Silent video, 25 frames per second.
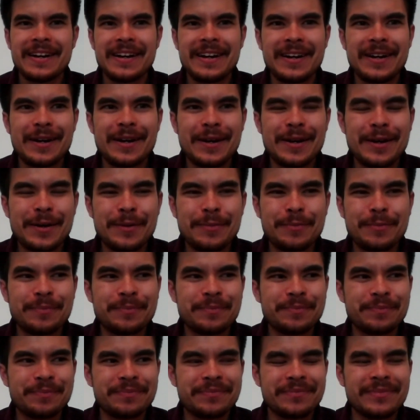
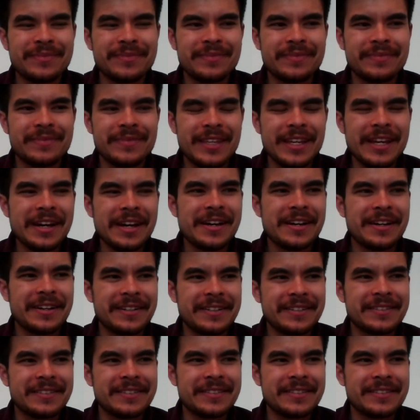Yeah.